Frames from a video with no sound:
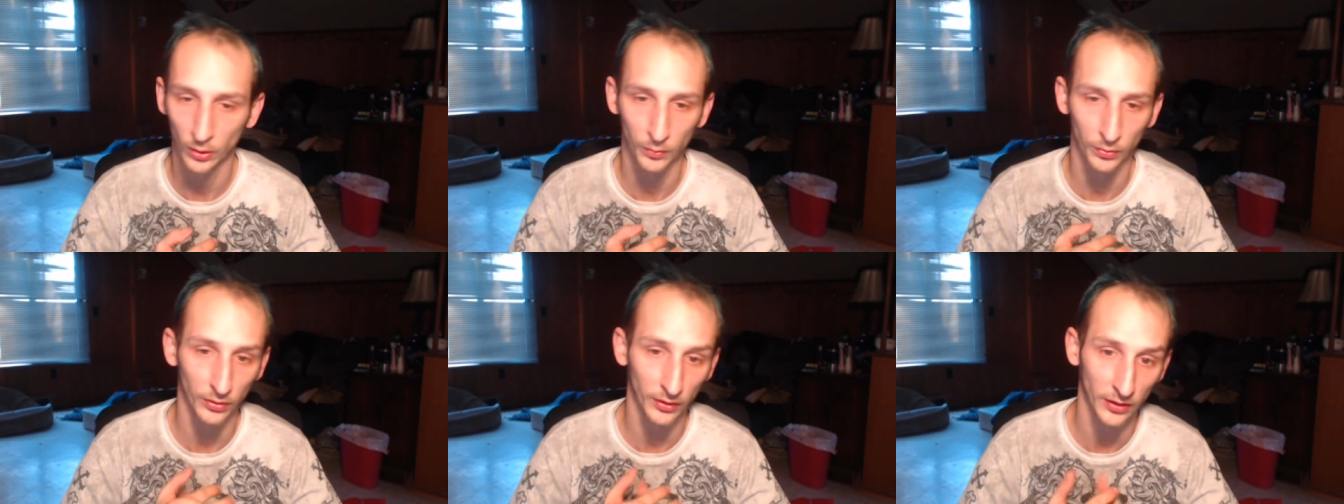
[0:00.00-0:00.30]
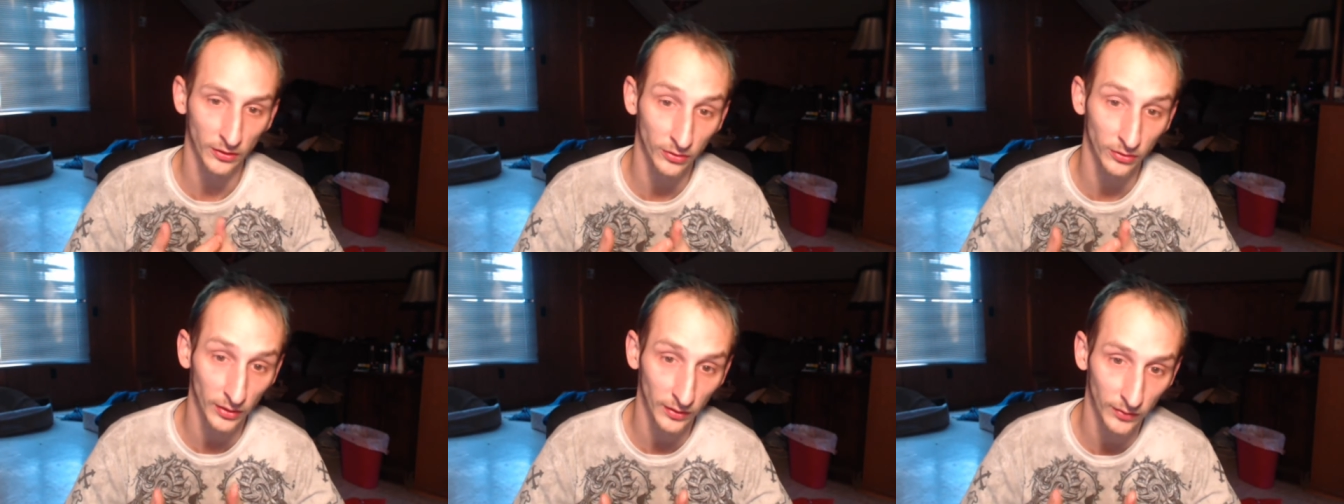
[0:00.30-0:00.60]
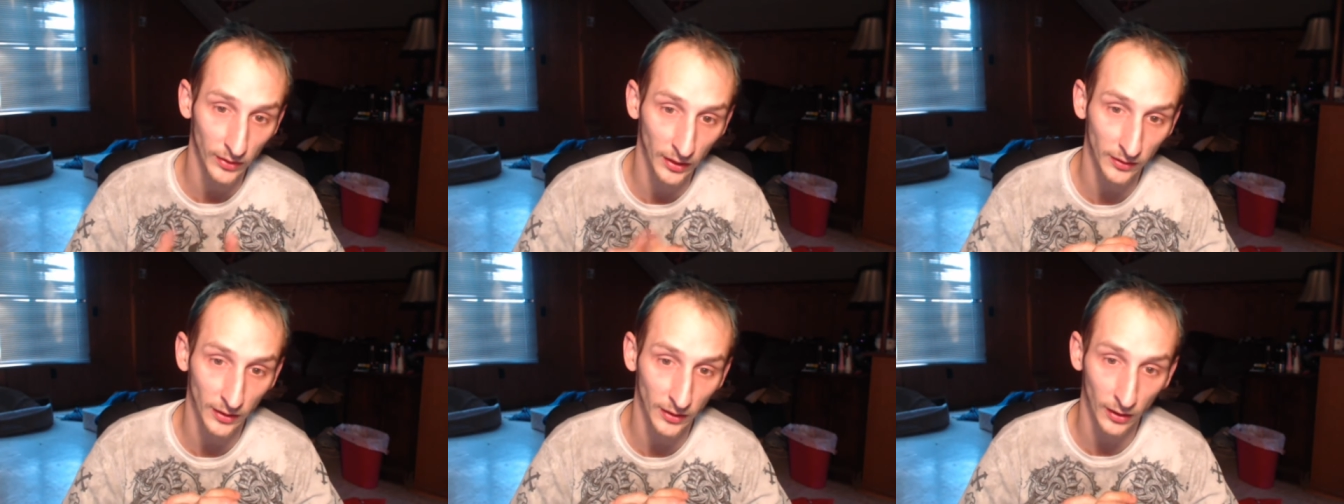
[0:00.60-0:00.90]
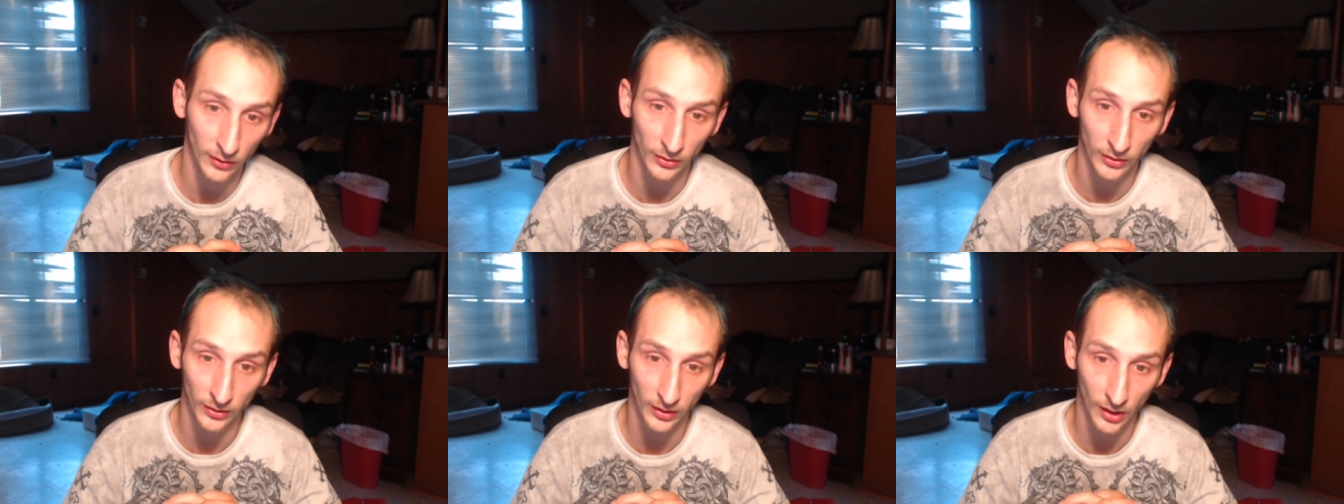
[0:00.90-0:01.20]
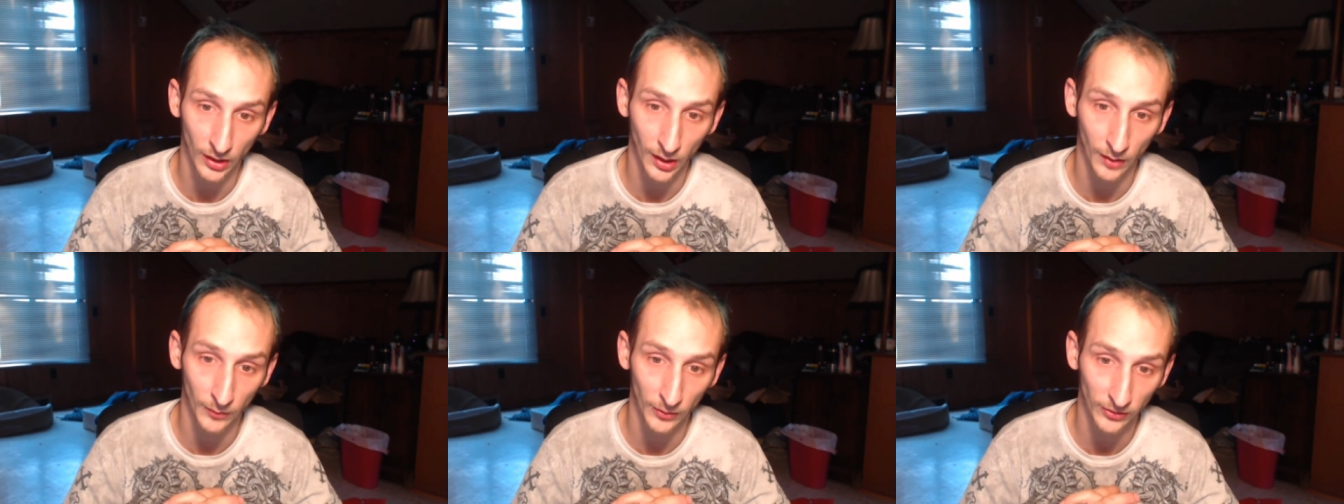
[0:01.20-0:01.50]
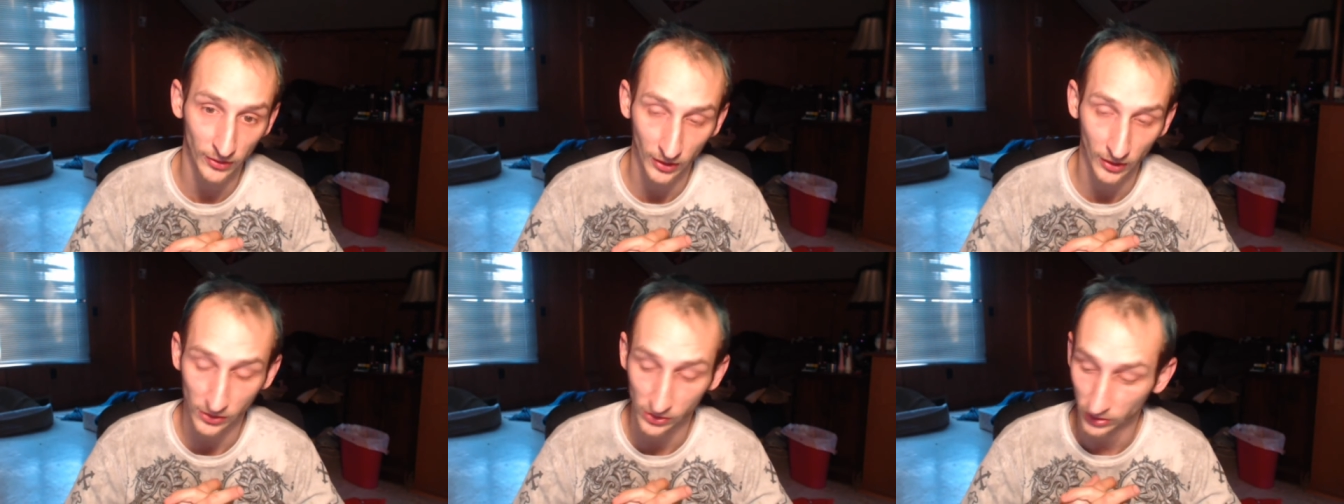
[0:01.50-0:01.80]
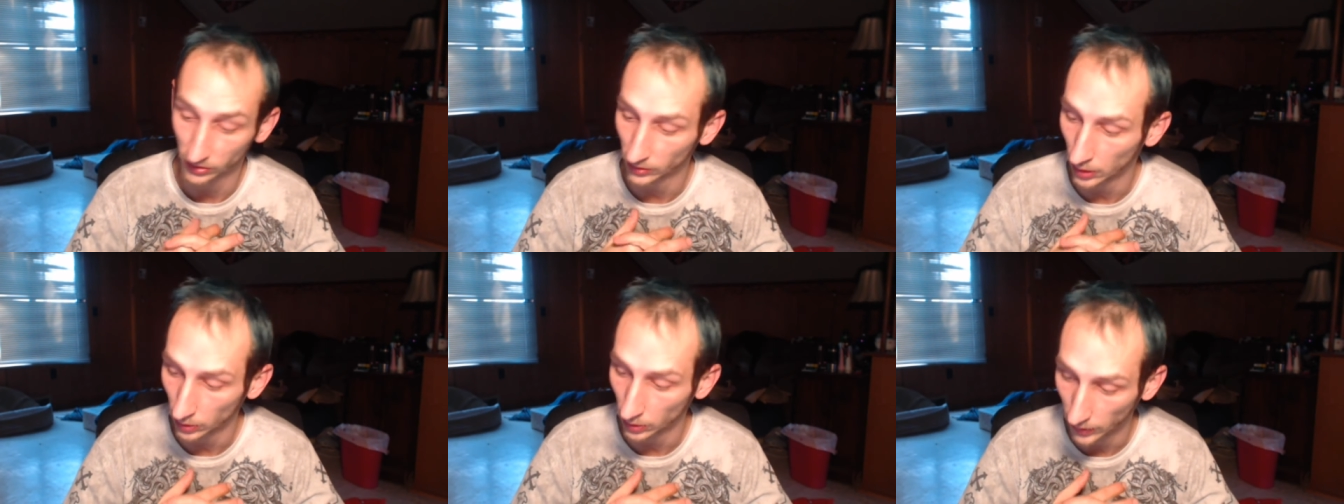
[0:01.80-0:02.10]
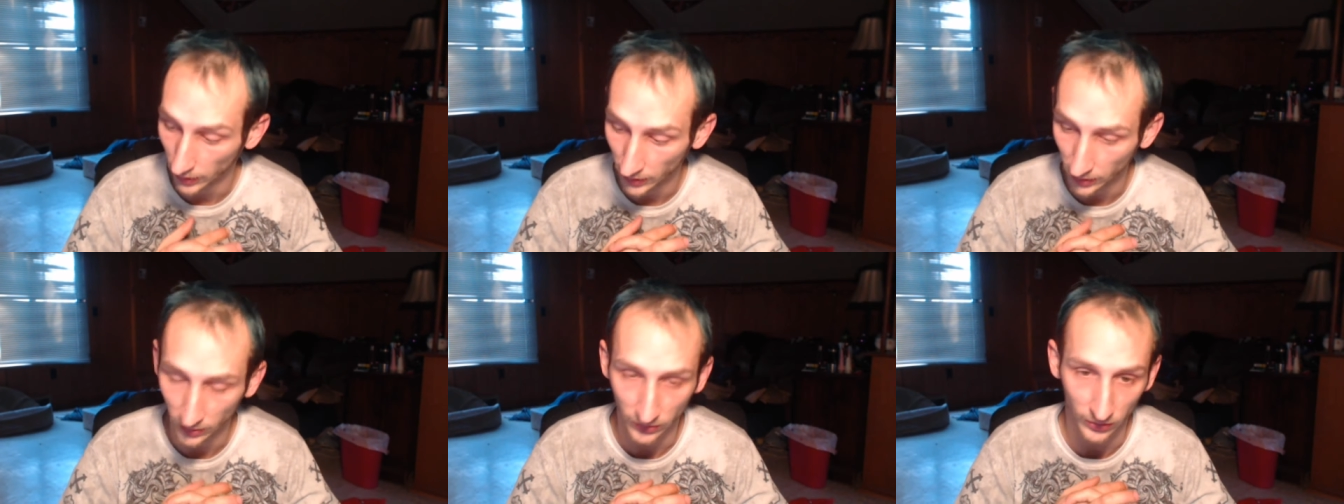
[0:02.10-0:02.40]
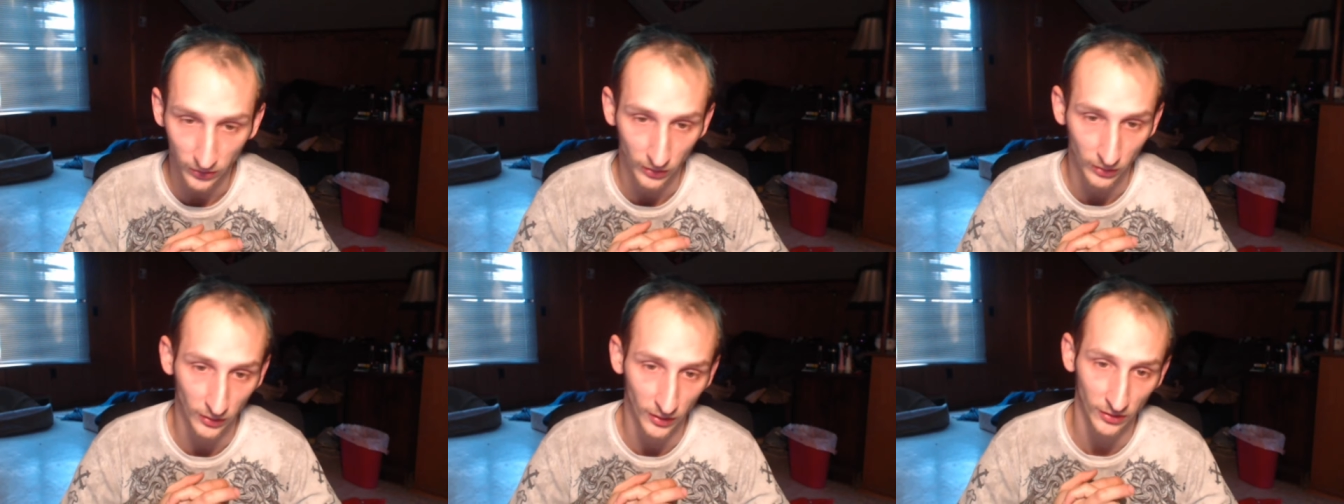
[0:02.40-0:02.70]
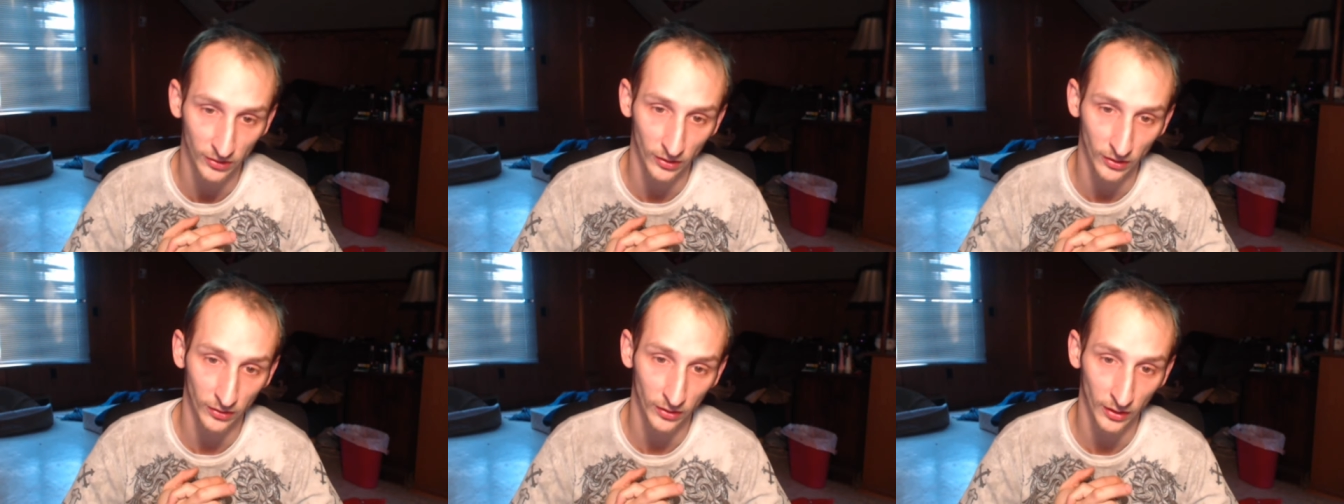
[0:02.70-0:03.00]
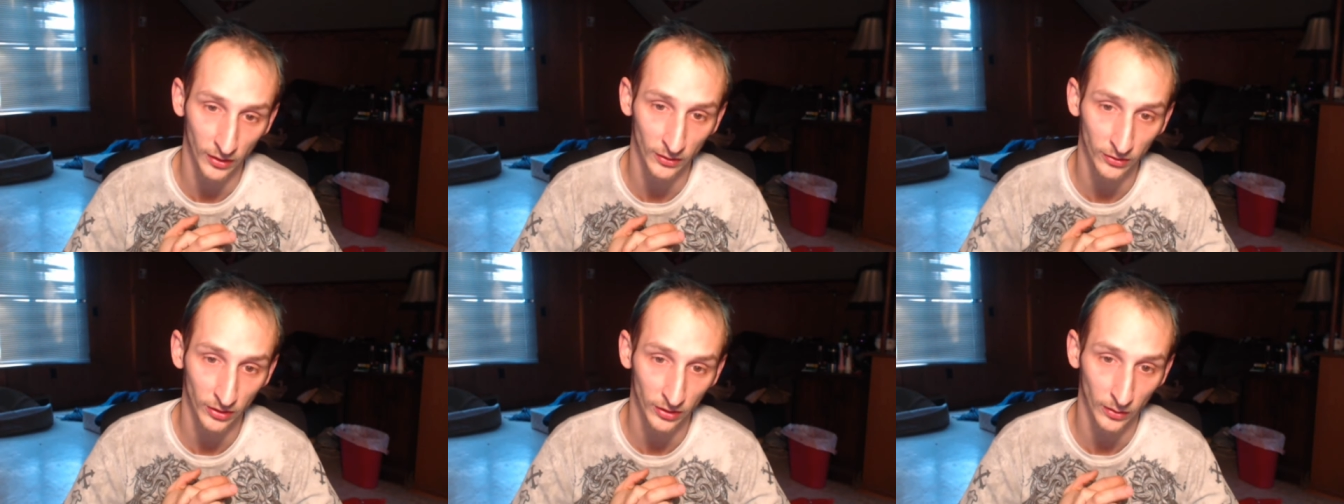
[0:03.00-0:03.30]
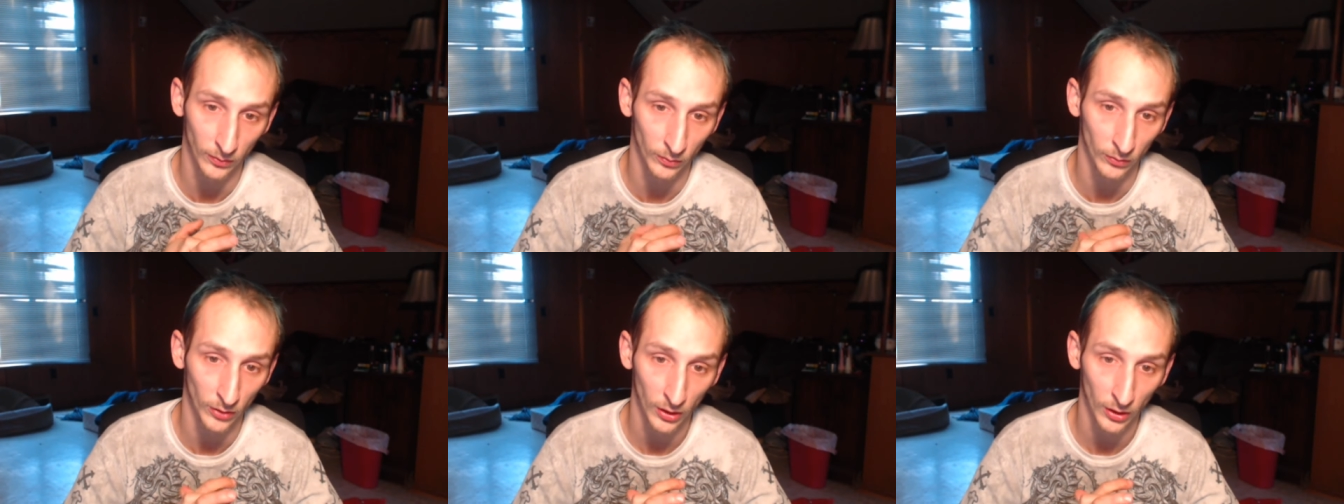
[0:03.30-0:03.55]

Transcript: please leave that down in the comment section. I'll add it to the list of things and